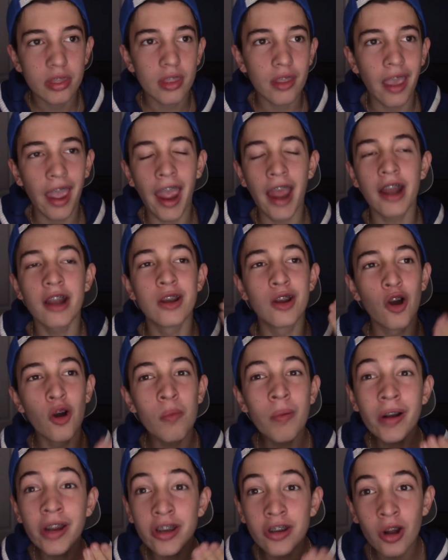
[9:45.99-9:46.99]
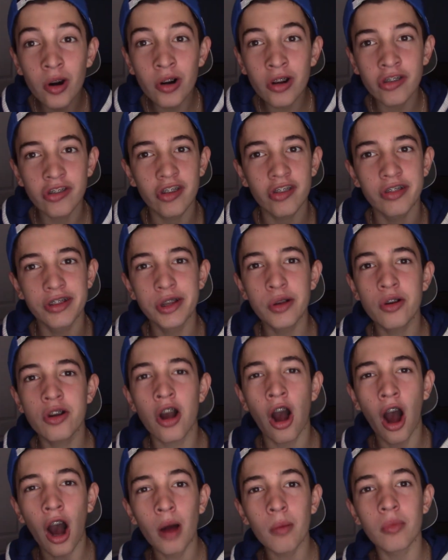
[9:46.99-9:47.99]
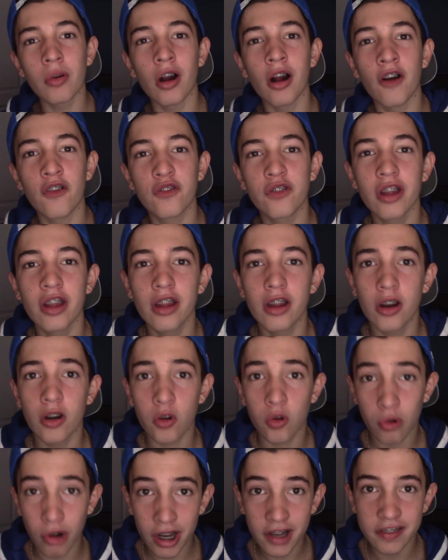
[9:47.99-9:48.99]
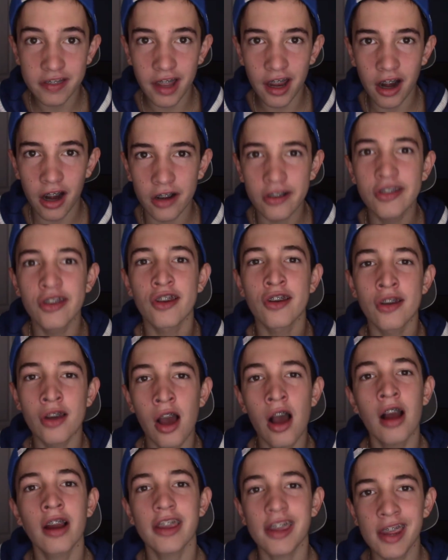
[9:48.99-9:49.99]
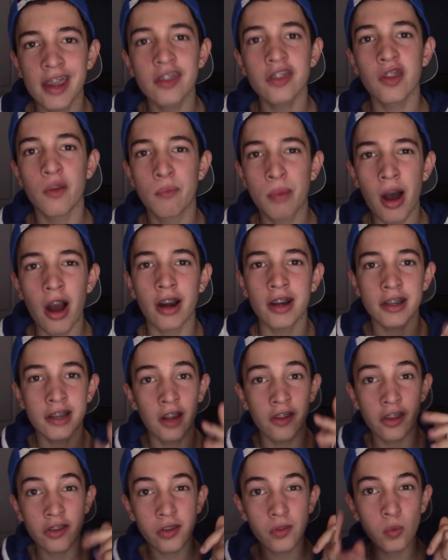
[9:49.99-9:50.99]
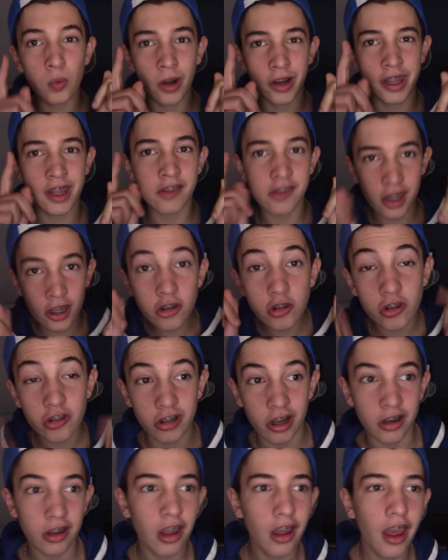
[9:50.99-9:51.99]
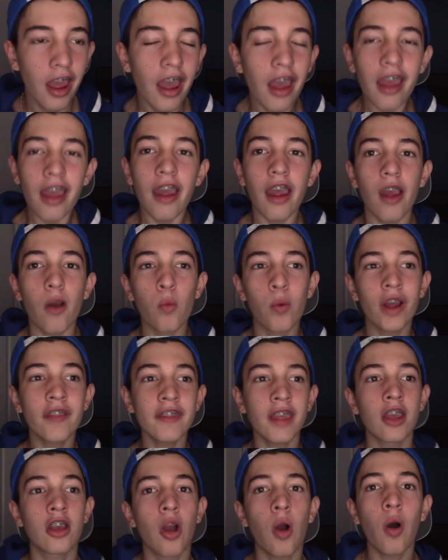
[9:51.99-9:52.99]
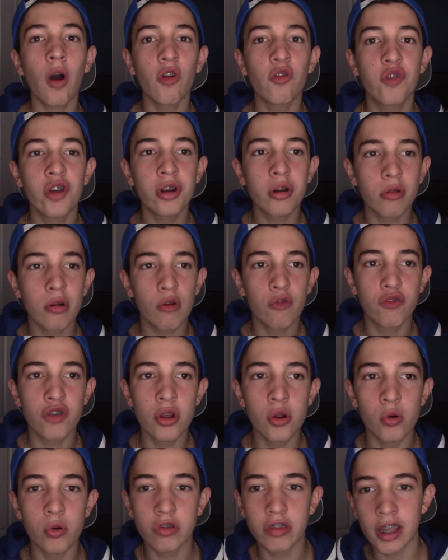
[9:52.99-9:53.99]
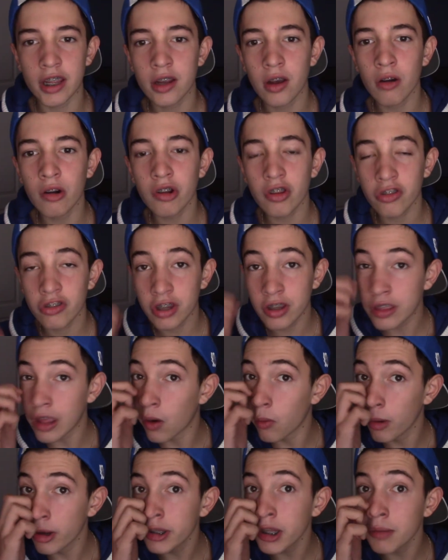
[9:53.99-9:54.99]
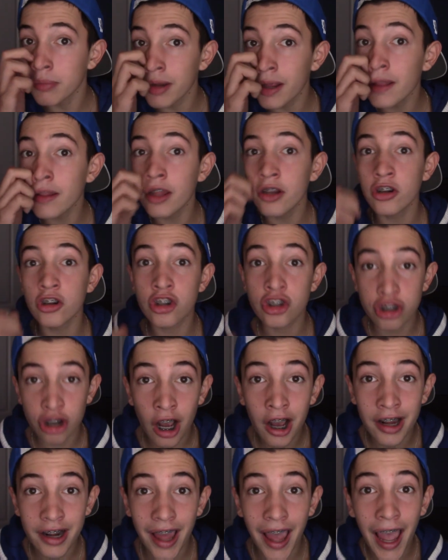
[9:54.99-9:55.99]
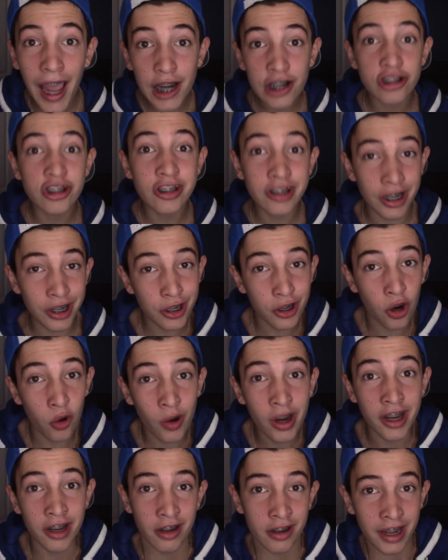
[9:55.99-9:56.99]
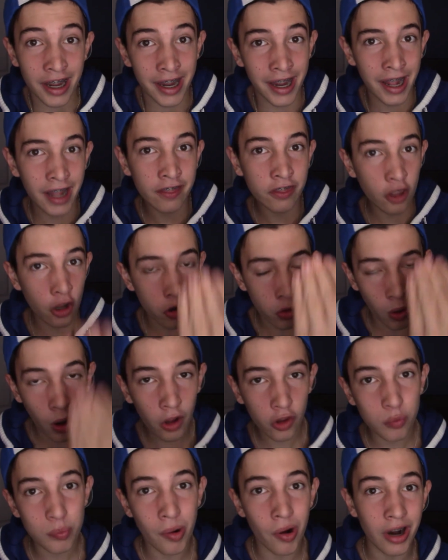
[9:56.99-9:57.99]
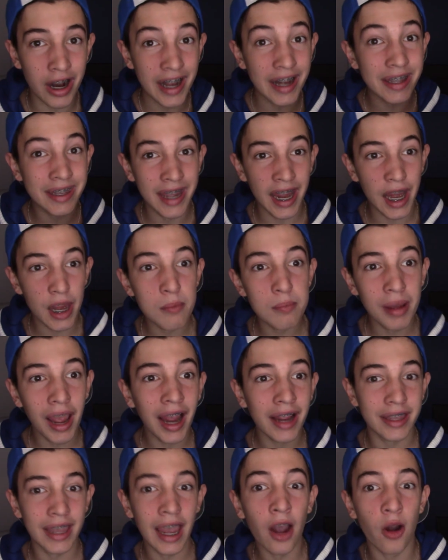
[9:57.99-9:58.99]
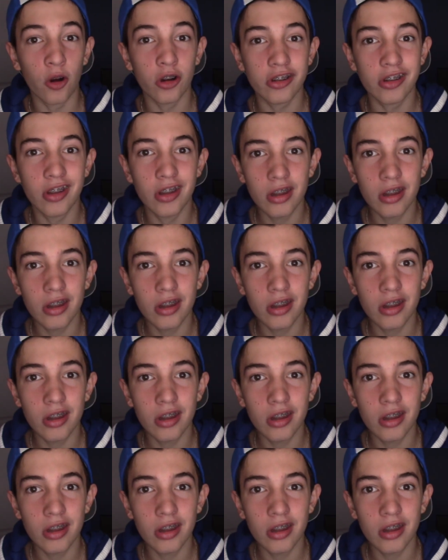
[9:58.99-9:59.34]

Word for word: And nobody notices Leo Komarov right there to knock in the puck. Now, this is where it gets interesting when they go on video review, they go to see that William Nylander's shot actually didn't go in. It hit the crossbar and came back out.